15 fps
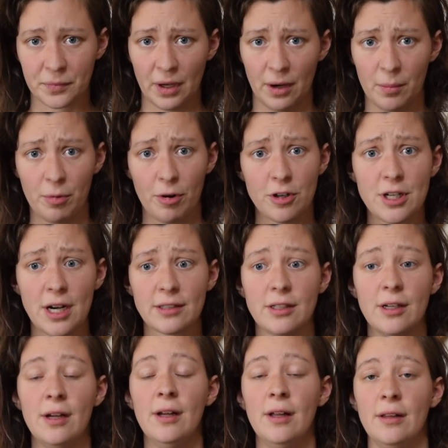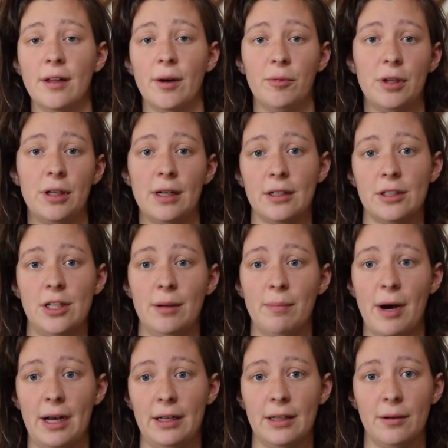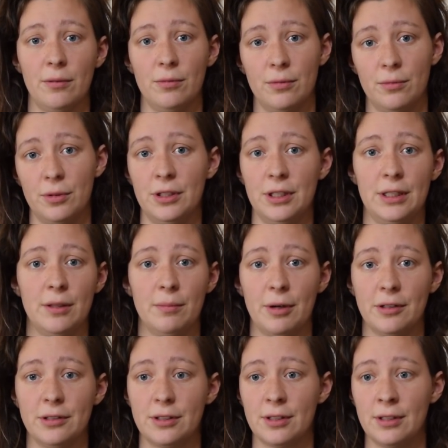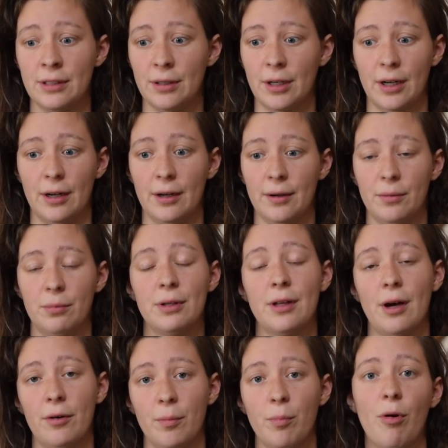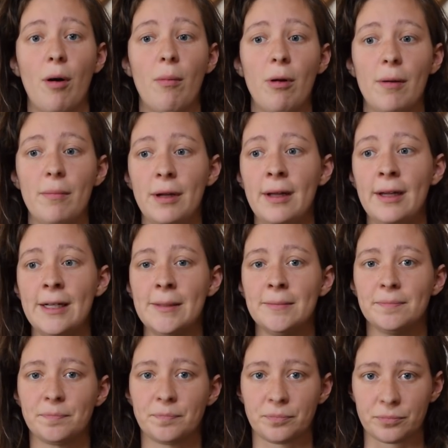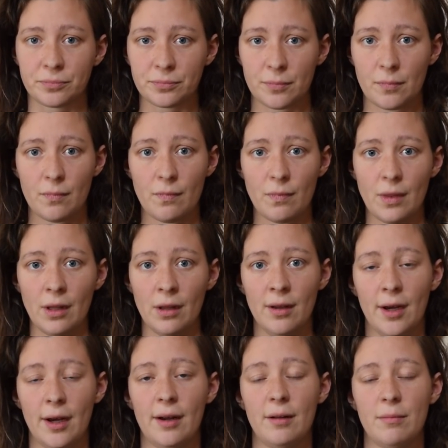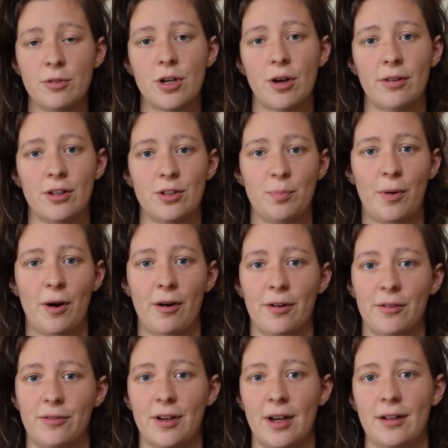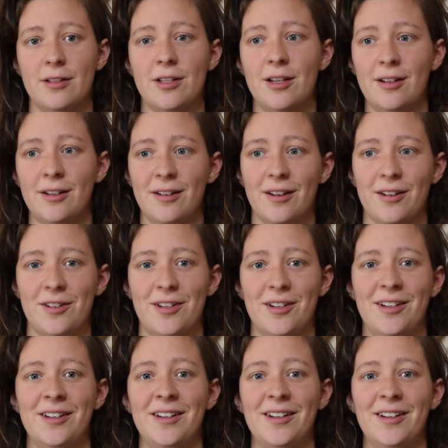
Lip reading: a project, that we can actually buy that within the month without a problem. So that's part of that, not